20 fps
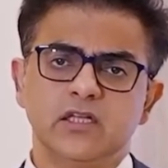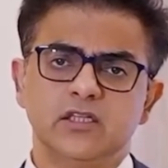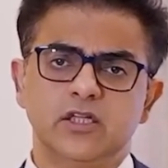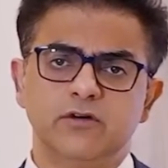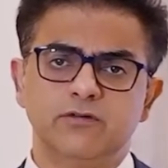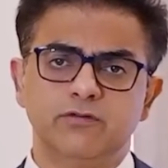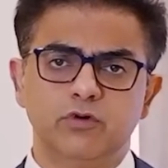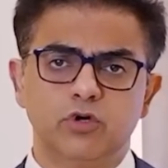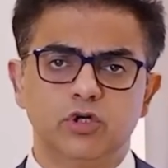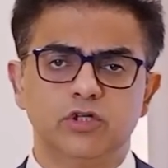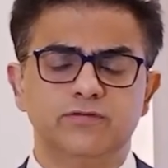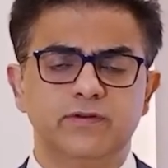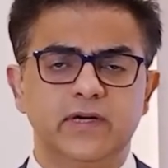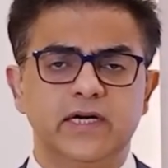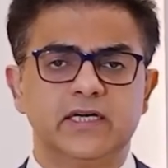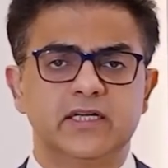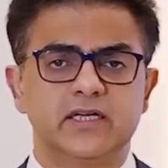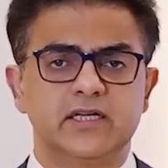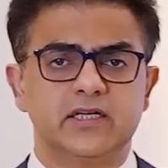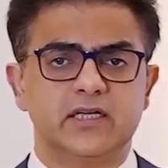The fourth
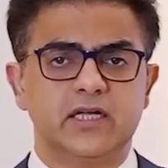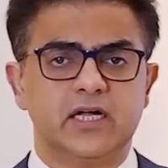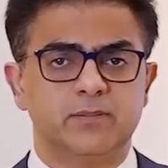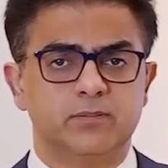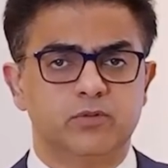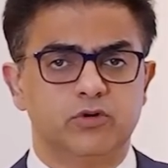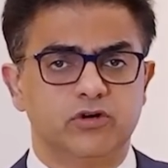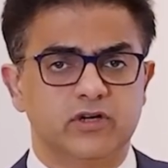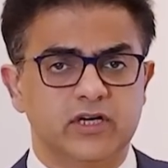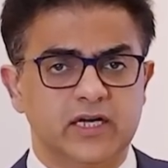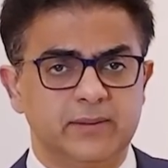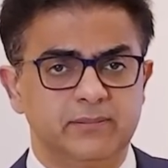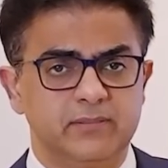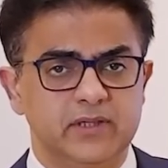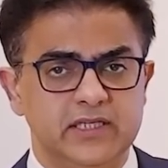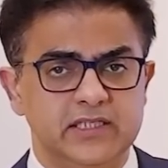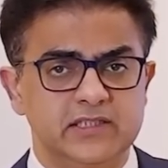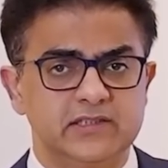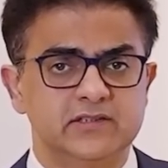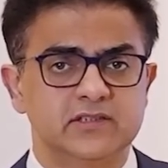factor in our
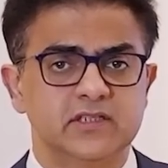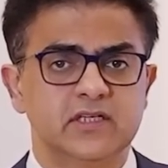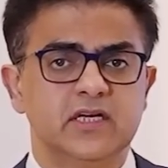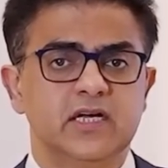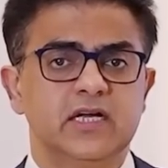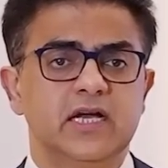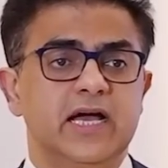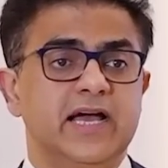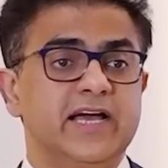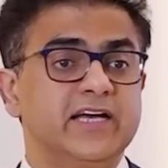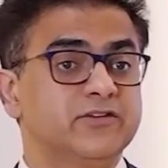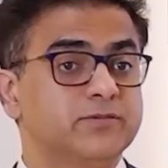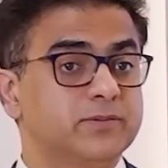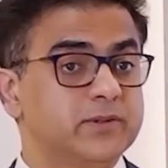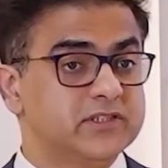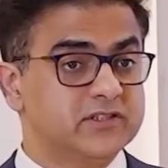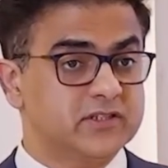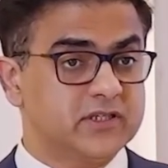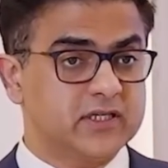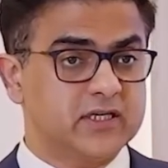program is
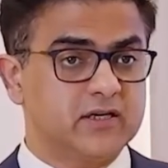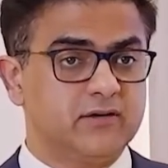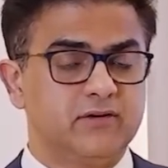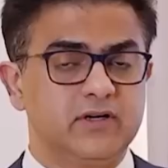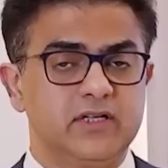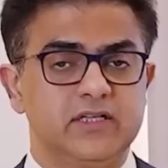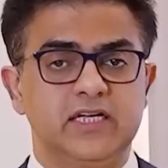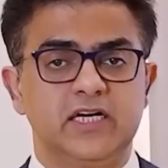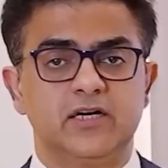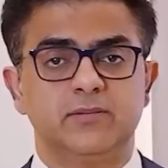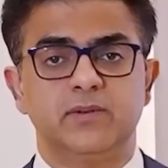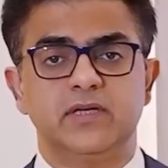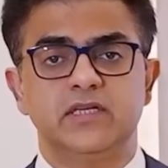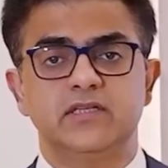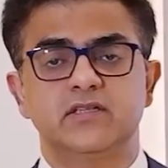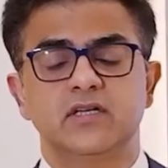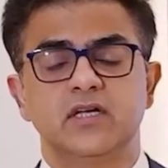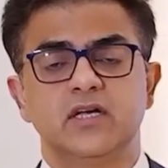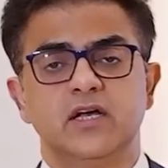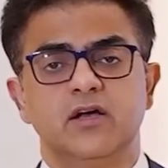express recovery. That
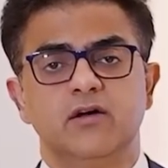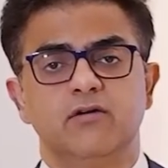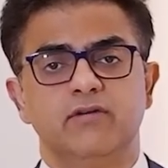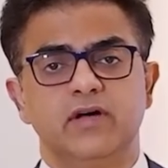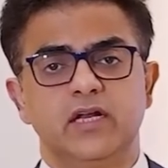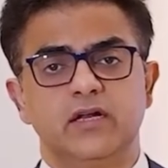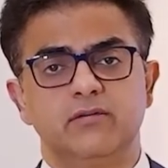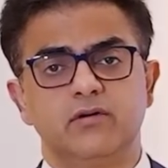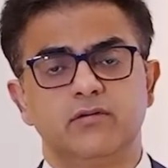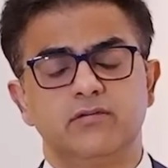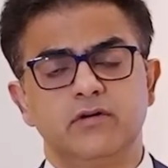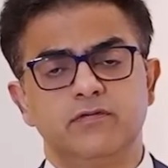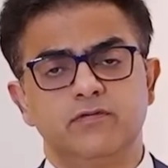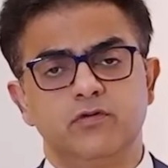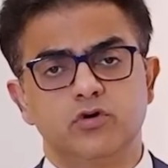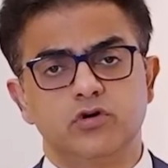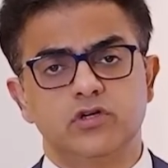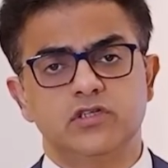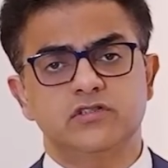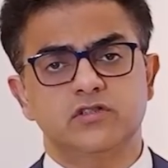means whenever we
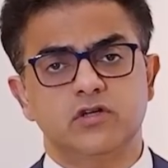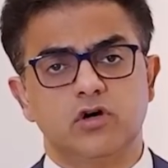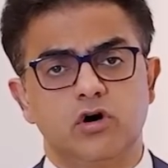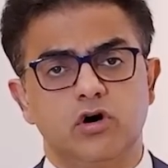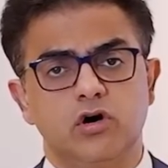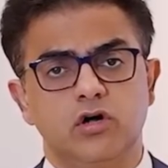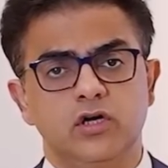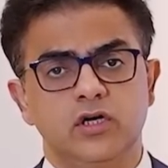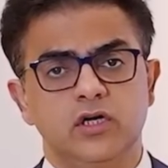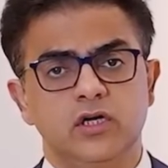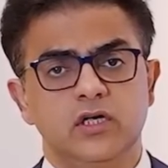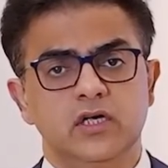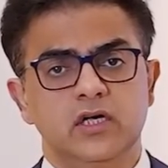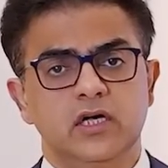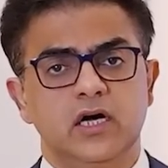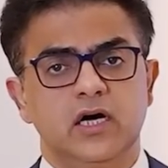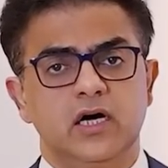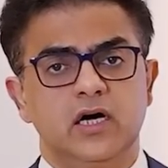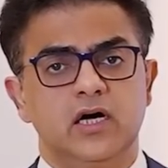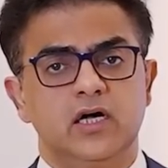focus on
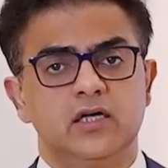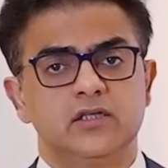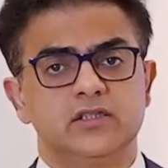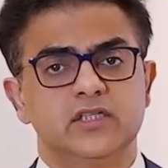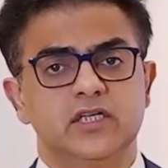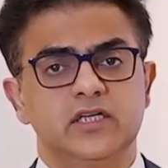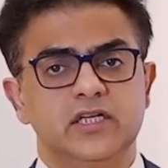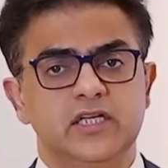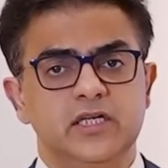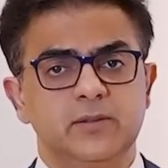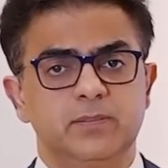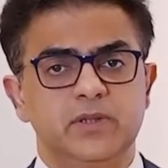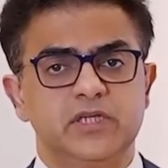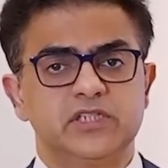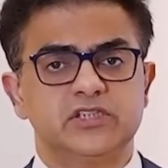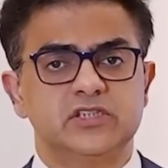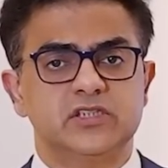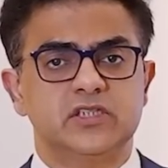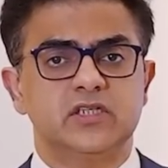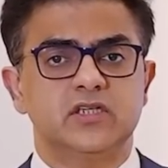the knee
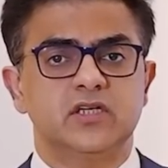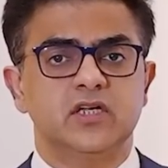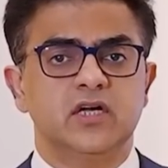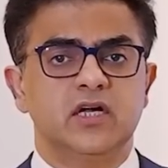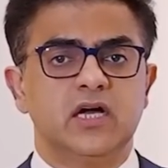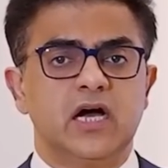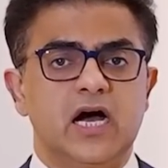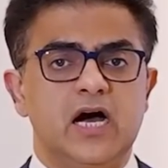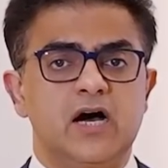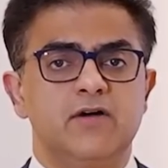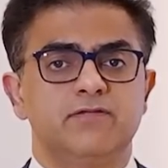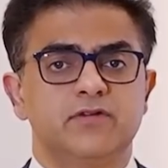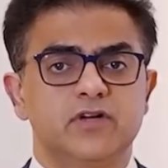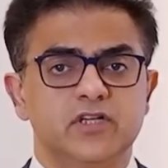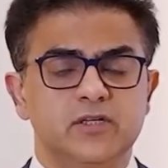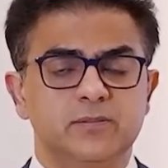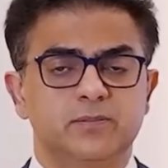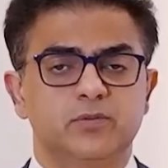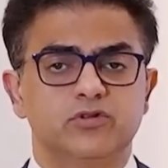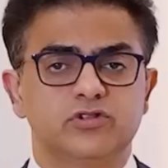patient after
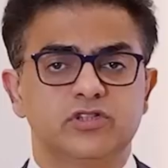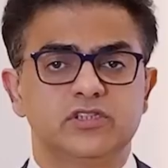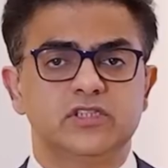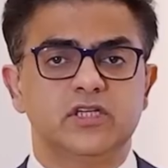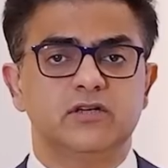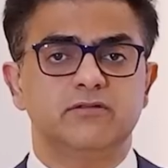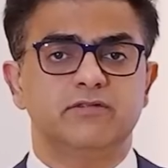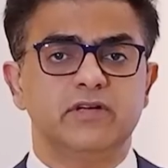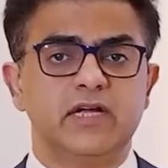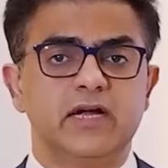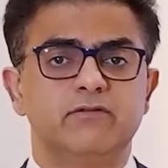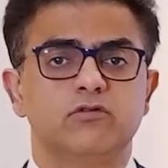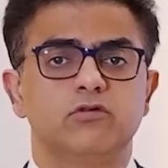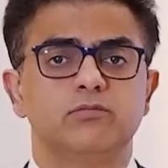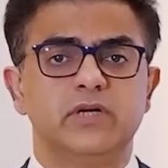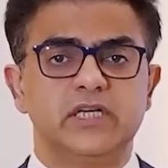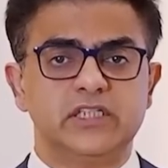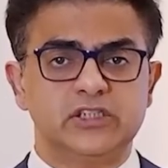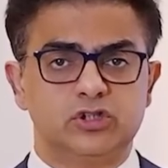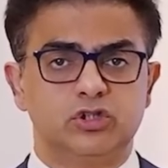the procedure, we have to
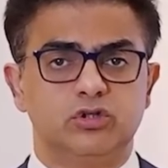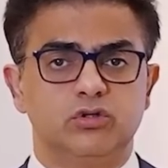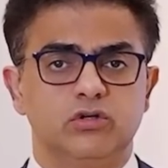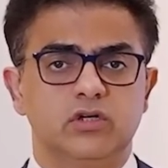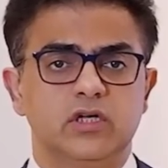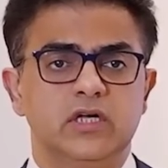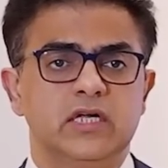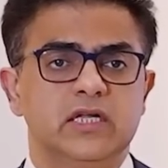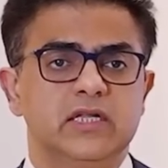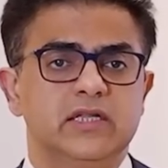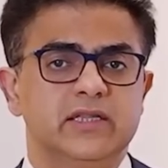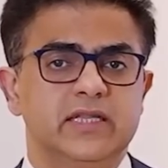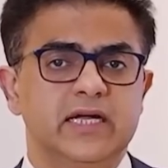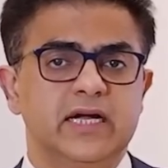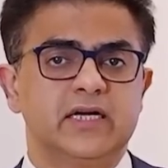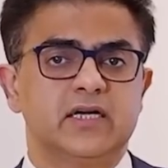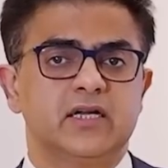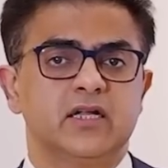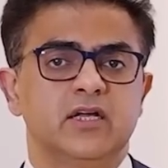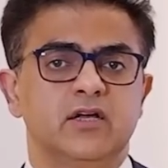make sure
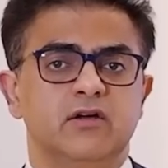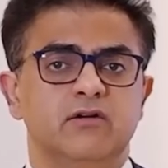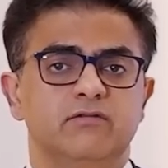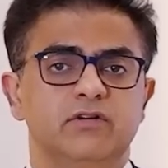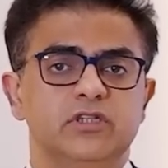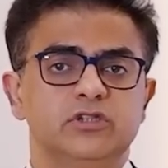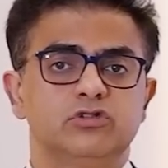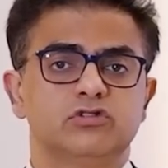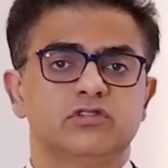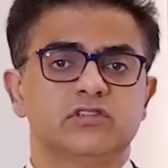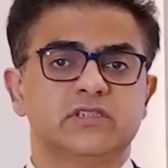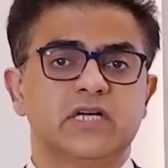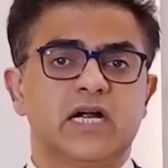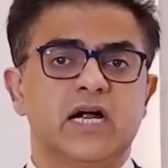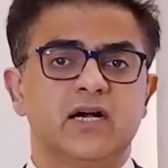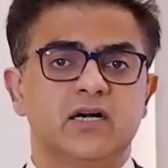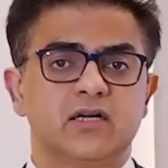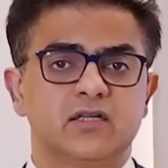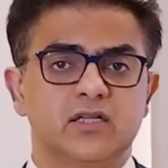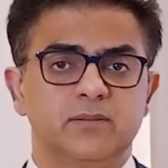that we should
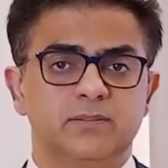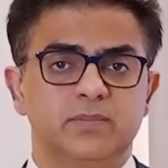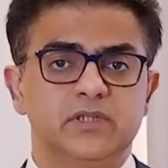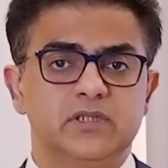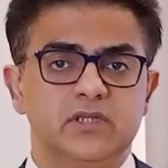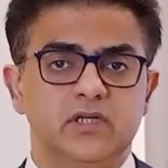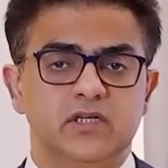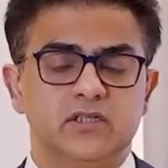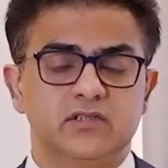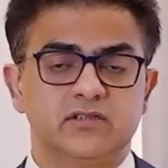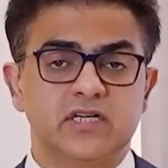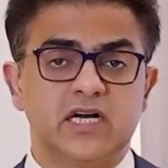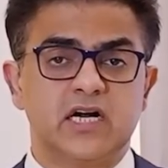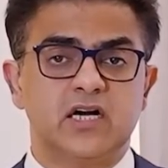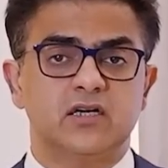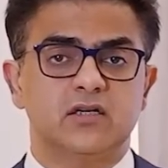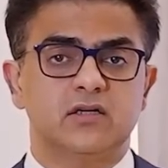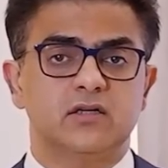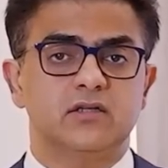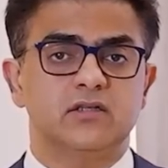start
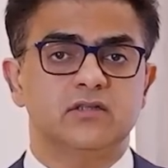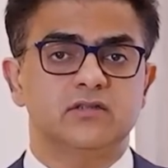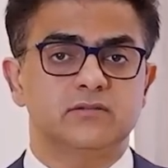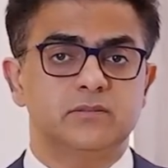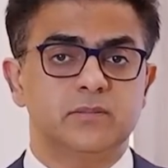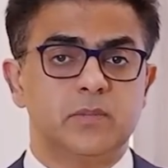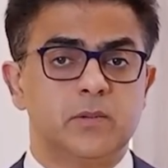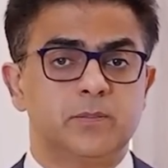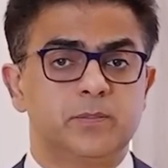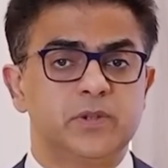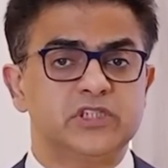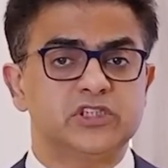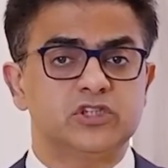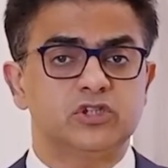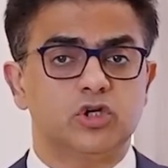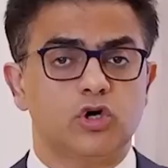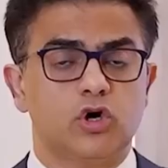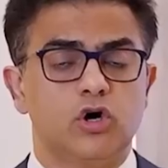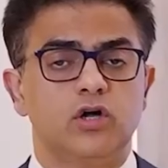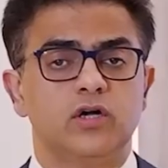the
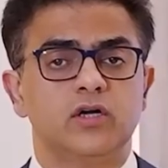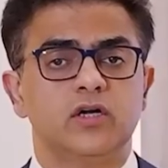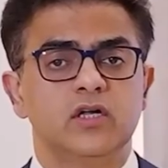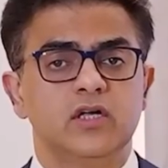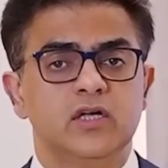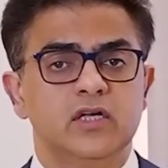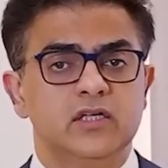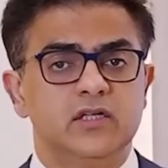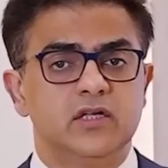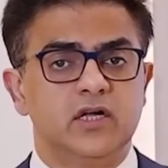patient on